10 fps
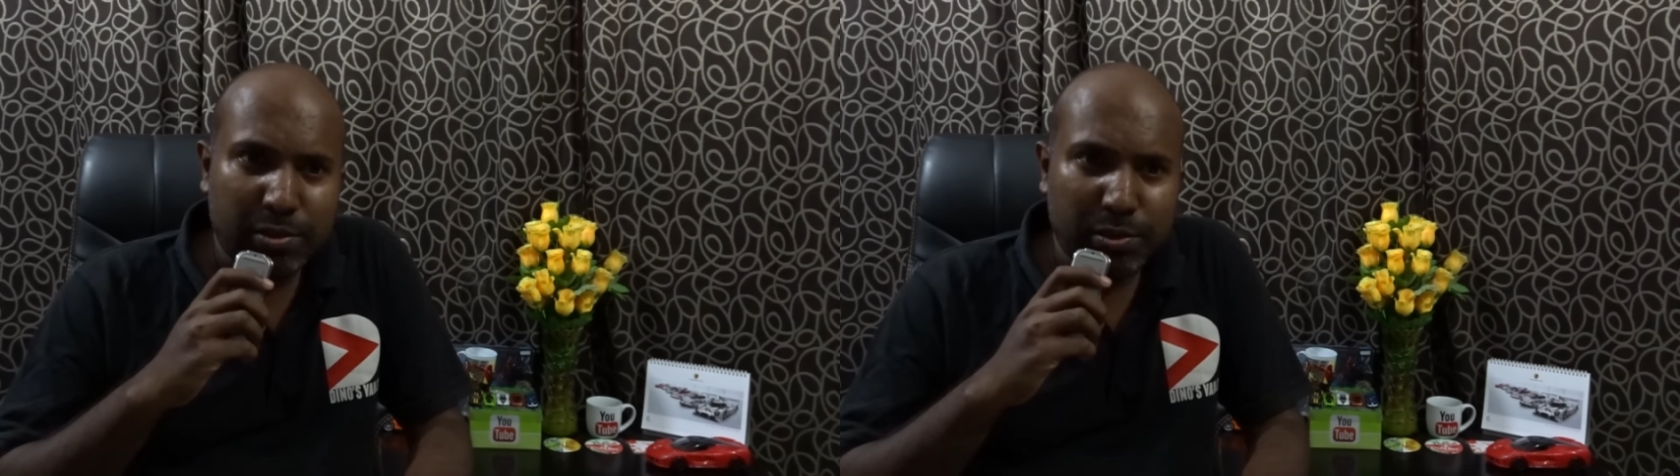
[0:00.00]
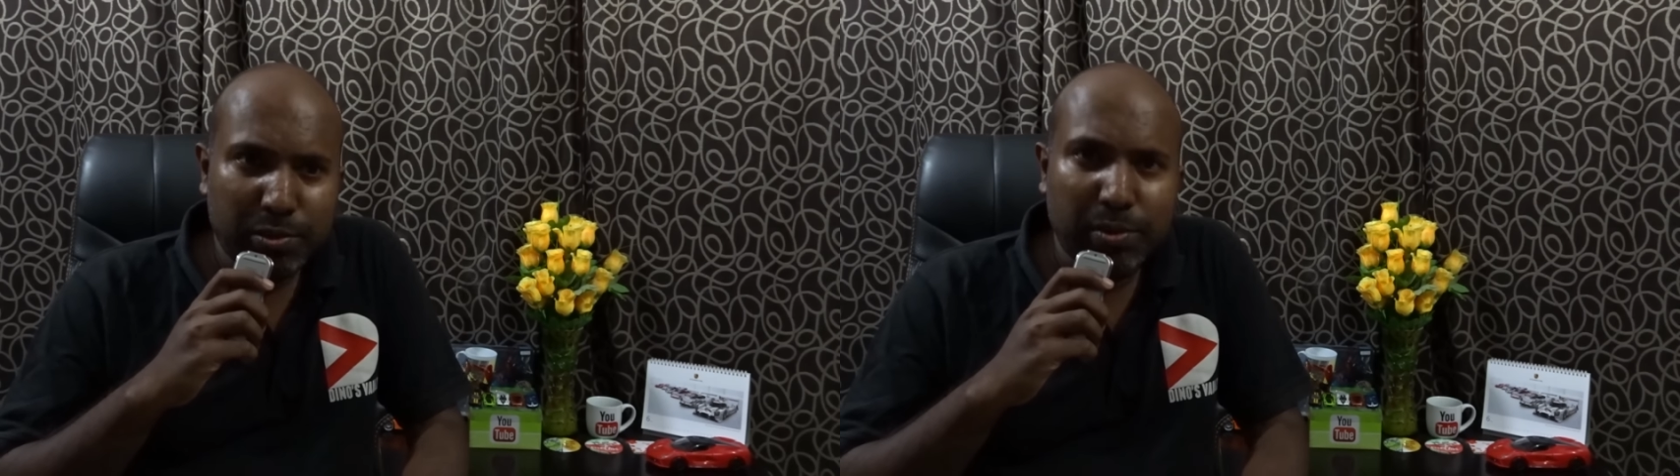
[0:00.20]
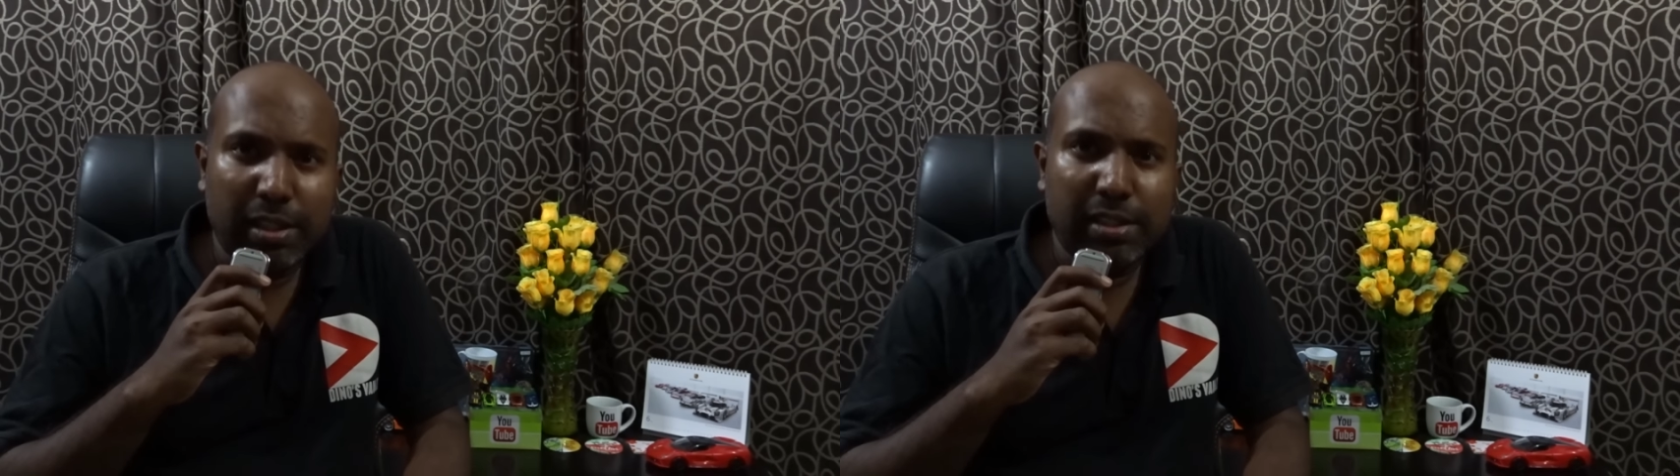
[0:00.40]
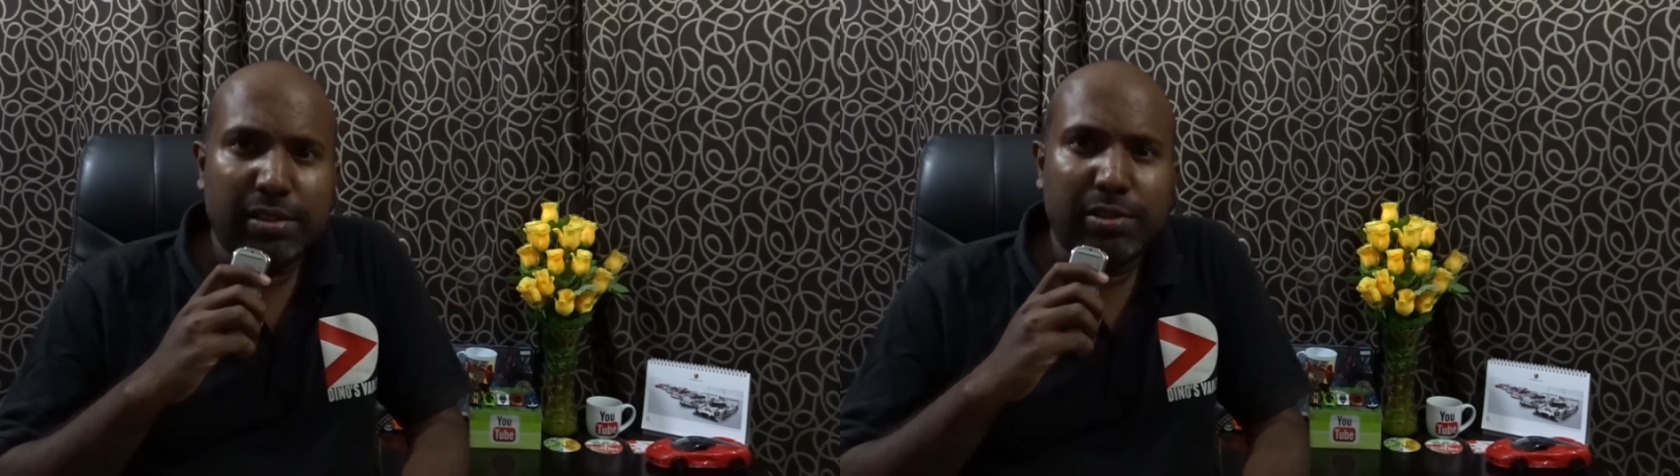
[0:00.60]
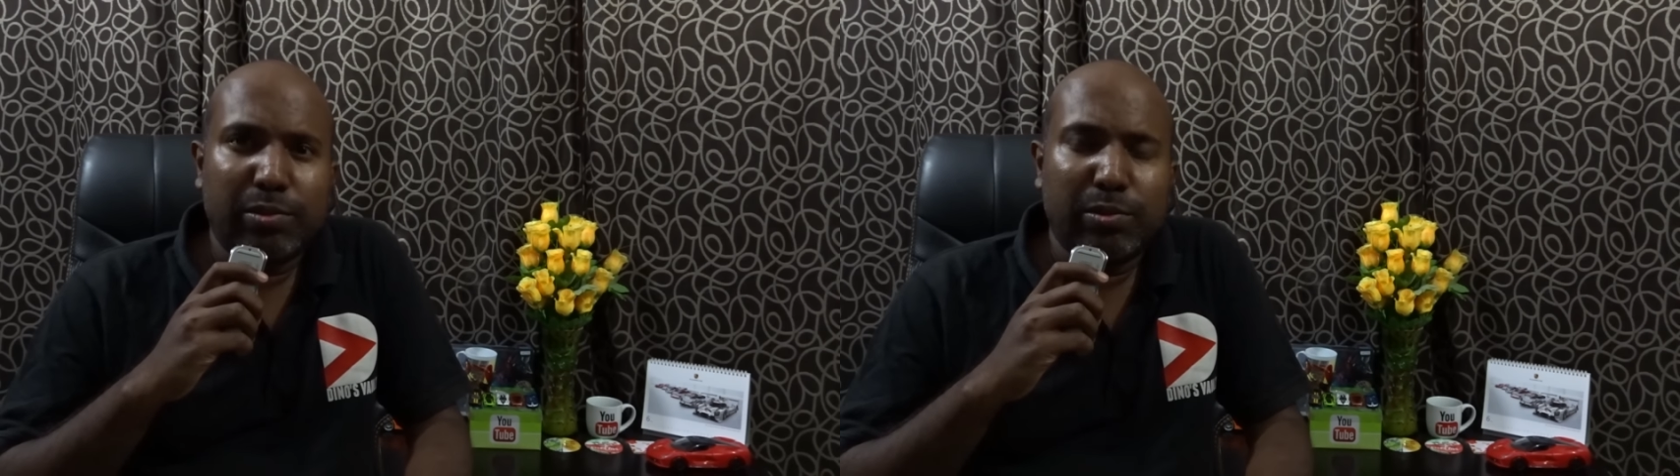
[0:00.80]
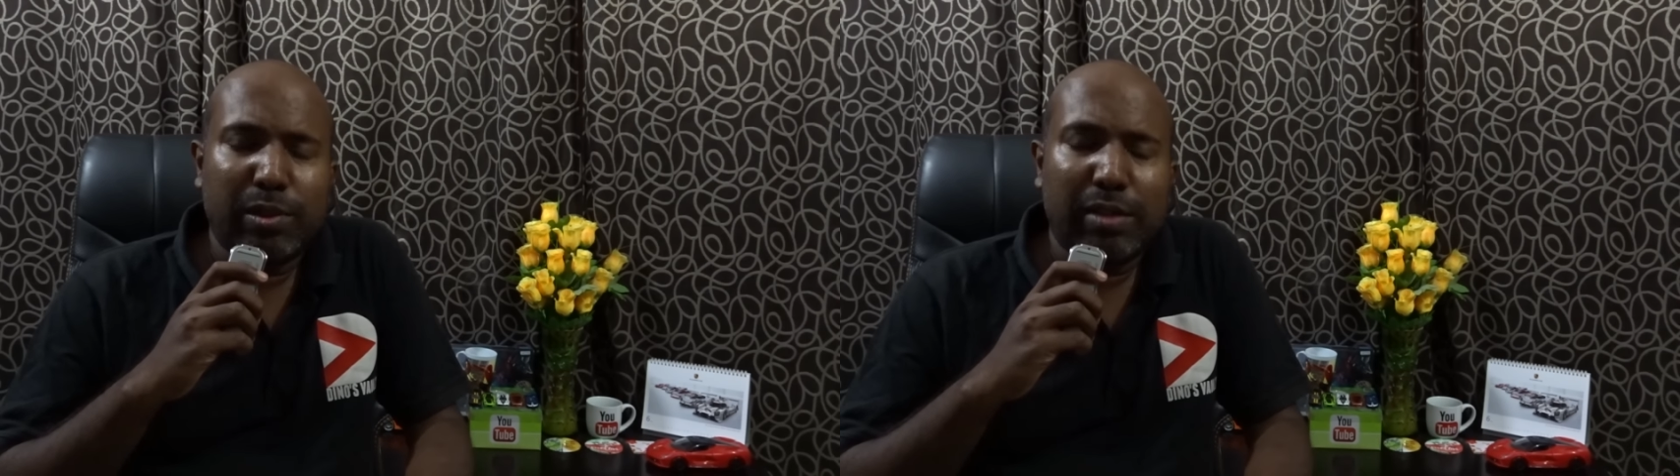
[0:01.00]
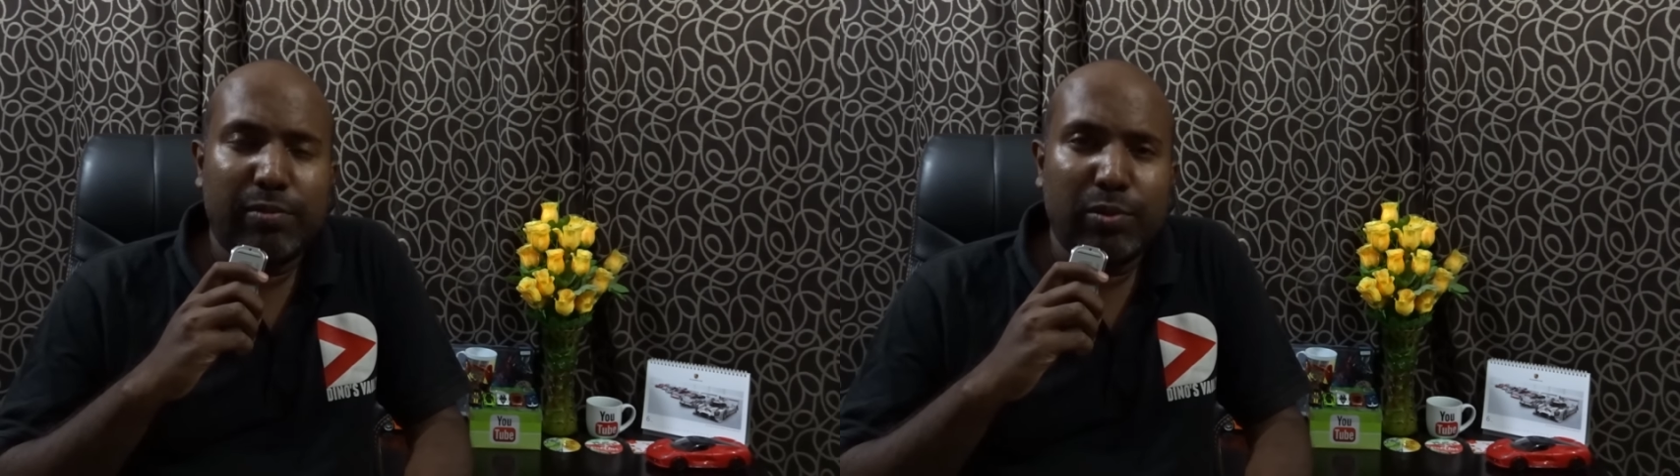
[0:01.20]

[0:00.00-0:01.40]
to you guys who have